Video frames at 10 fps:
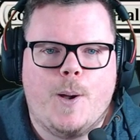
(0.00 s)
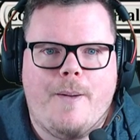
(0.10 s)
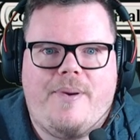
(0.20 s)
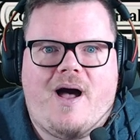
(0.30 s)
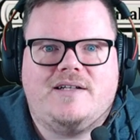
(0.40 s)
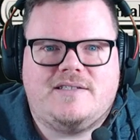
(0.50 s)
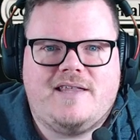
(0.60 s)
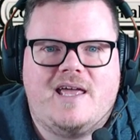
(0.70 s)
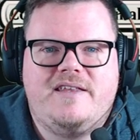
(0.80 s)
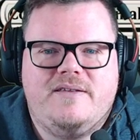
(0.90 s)
But
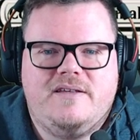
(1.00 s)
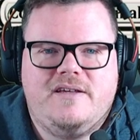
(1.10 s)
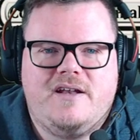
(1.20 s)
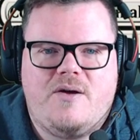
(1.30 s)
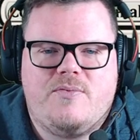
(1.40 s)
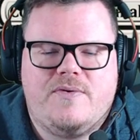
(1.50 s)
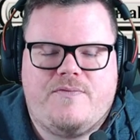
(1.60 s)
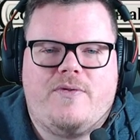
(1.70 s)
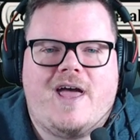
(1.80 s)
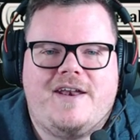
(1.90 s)
they, you know, with
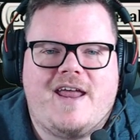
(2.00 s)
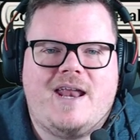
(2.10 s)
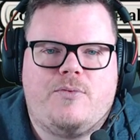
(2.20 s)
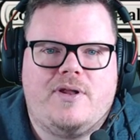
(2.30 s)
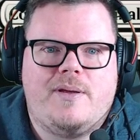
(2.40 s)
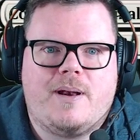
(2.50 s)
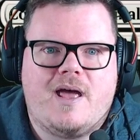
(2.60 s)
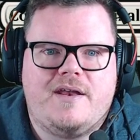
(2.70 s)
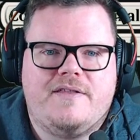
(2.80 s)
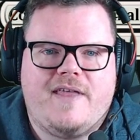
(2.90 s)
what they had in hand and what they're
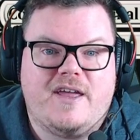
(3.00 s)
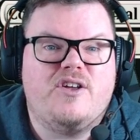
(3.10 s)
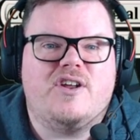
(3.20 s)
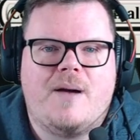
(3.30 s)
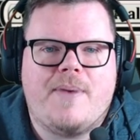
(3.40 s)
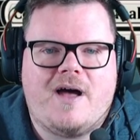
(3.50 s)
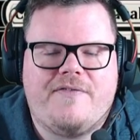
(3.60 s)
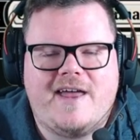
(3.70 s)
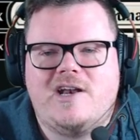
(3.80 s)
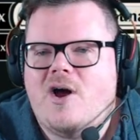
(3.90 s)
playing, they could have come back. They
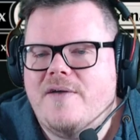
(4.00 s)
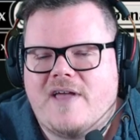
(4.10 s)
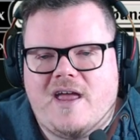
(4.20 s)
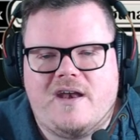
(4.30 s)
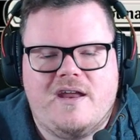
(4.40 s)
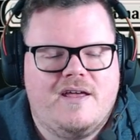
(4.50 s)
had life gain.